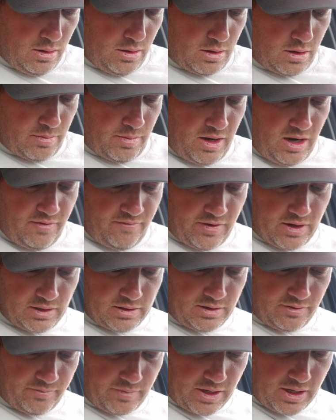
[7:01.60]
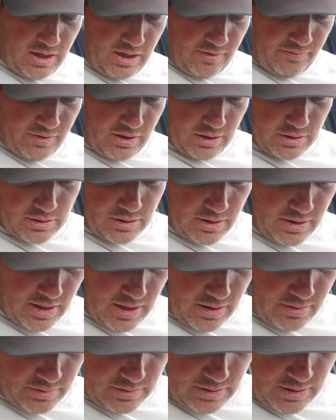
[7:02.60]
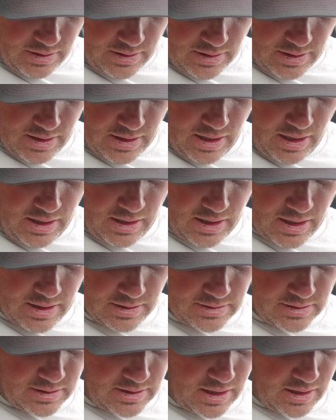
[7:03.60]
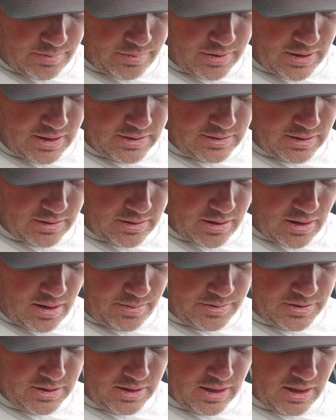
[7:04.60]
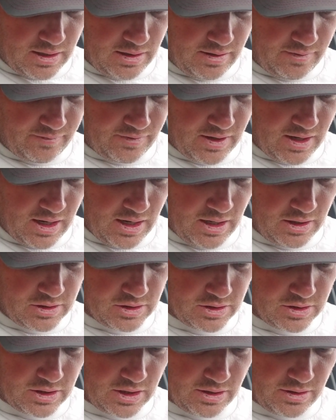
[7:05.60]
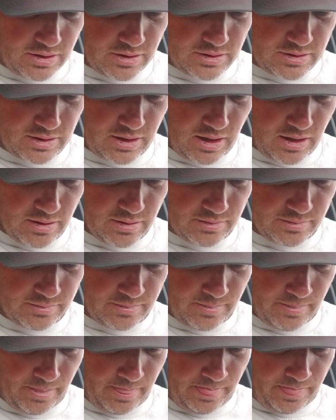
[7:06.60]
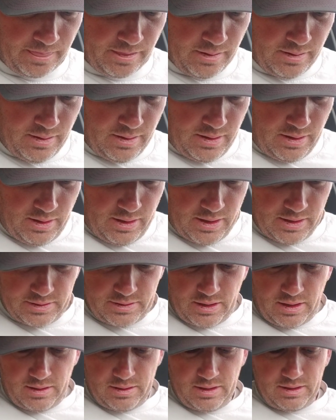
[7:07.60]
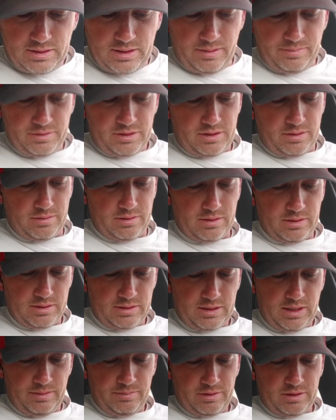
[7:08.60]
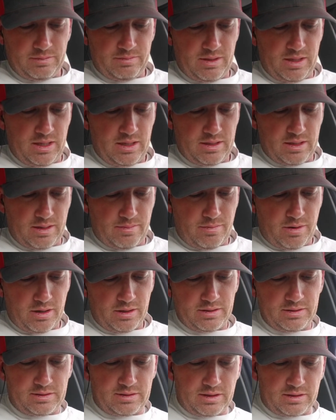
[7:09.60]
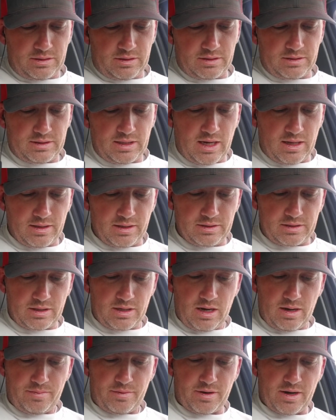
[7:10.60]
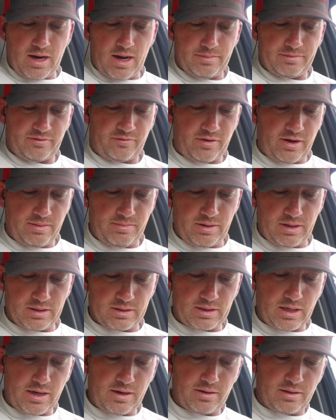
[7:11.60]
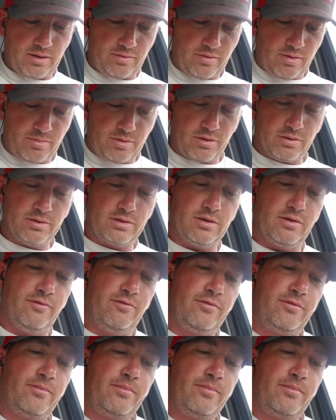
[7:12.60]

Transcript: The main event of my evening turned out, in any case, to take place at the opposite end of the age and gender scale. It suddenly seemed to me that Martin's sister Sally did not perhaps find me entirely repulsive.